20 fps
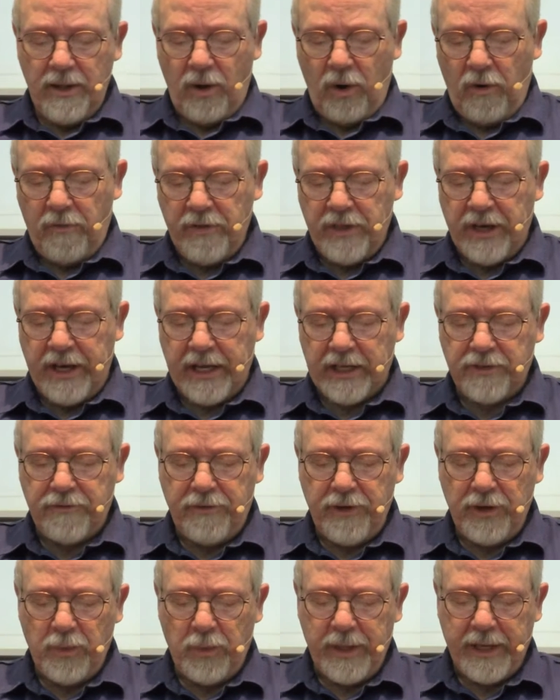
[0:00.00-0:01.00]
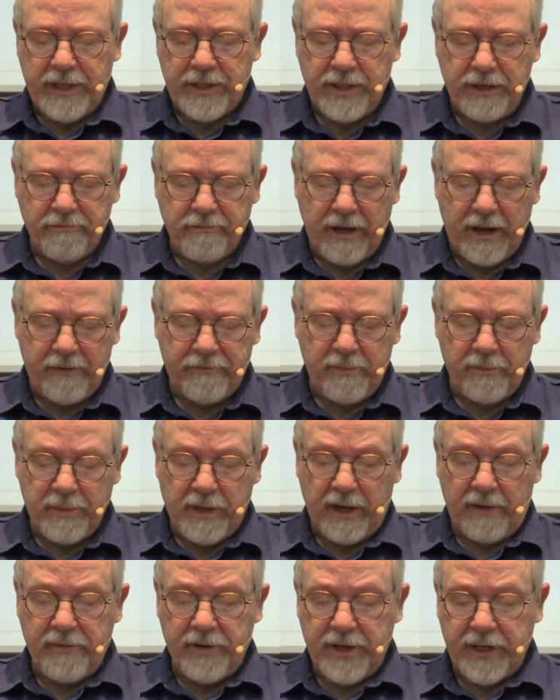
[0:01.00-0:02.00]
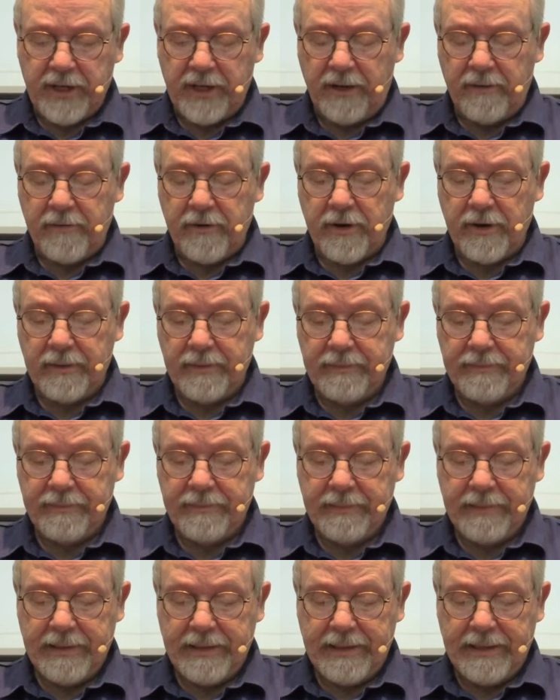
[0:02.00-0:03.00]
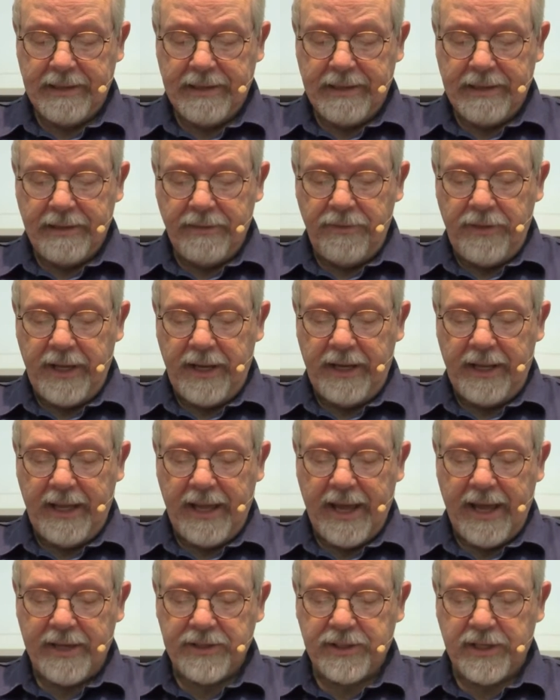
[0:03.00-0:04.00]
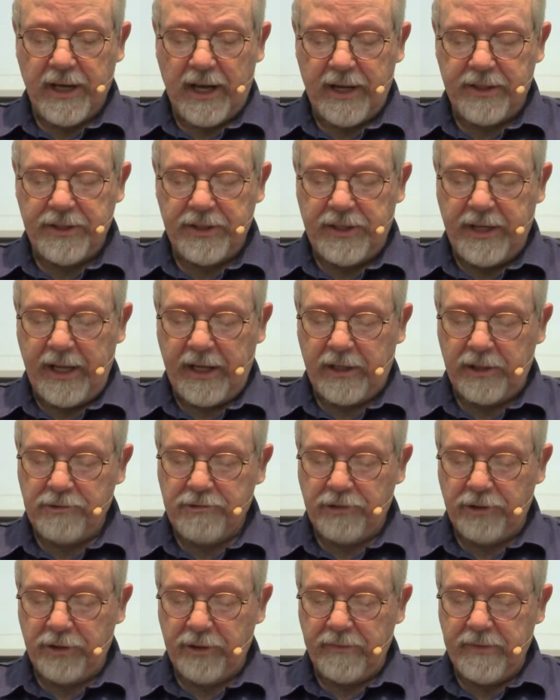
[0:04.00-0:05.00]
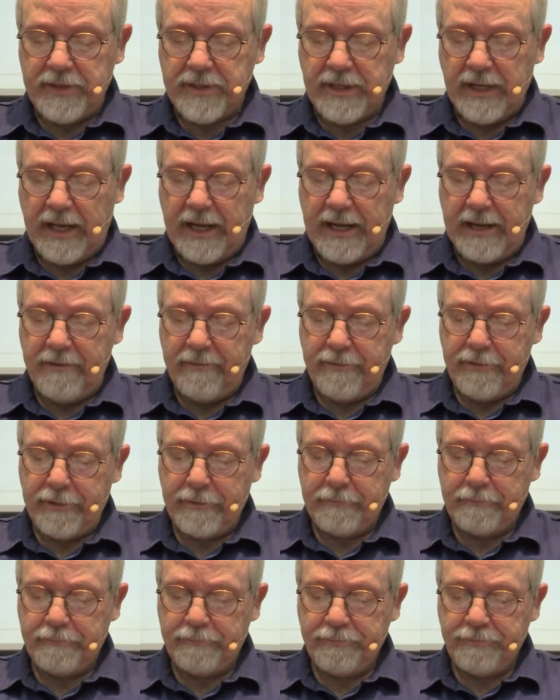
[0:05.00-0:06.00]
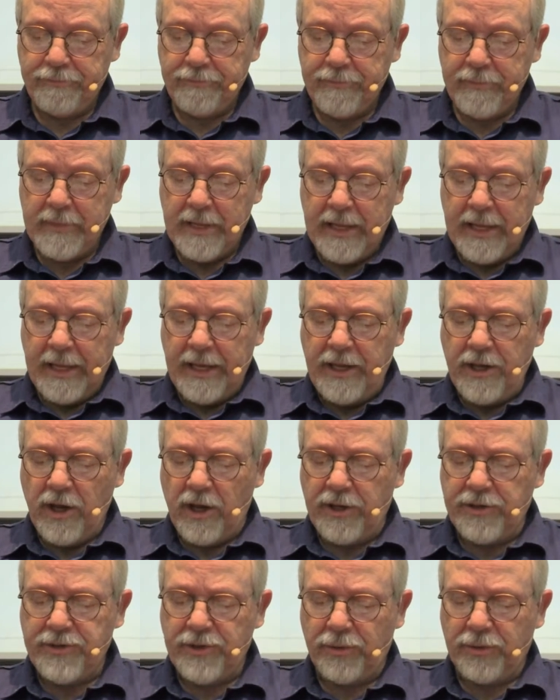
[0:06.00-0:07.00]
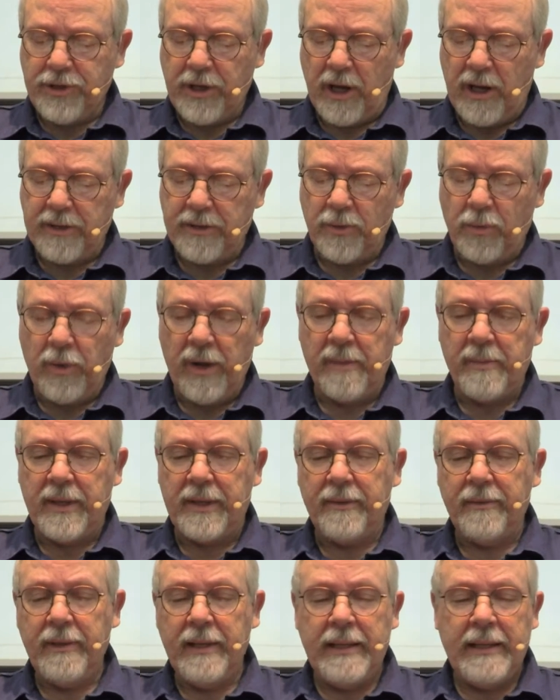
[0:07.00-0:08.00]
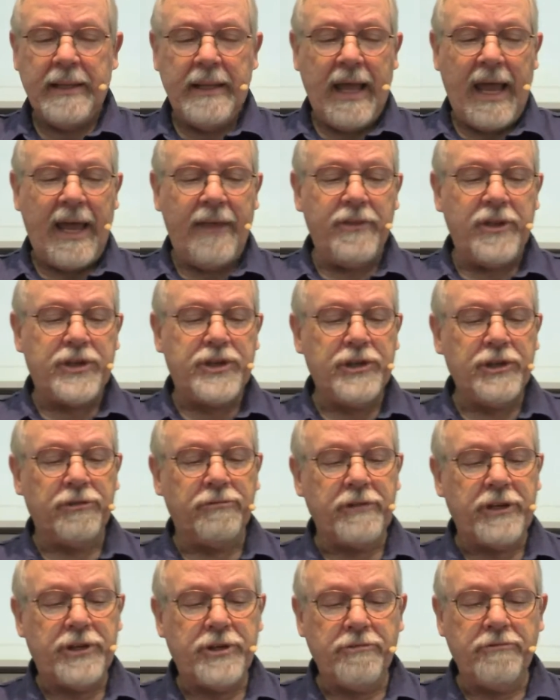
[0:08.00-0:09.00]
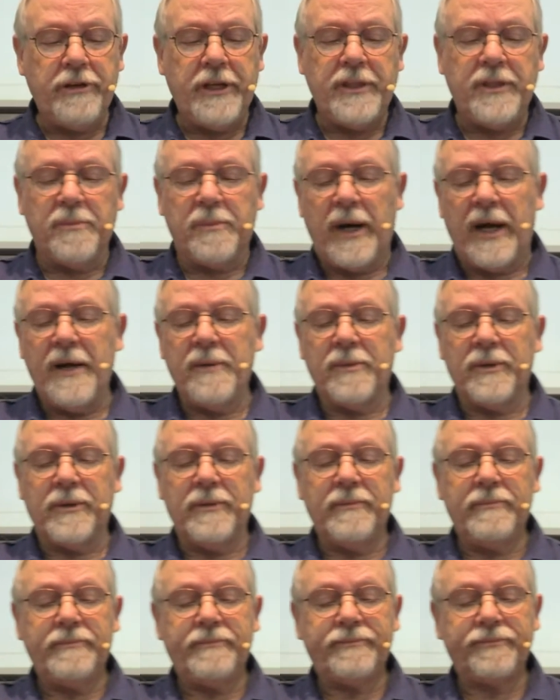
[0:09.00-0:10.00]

Over the next few weeks, he read it from cover to cover. Then he asked God to take control of his life. He also taught the women and the children to read the Bible.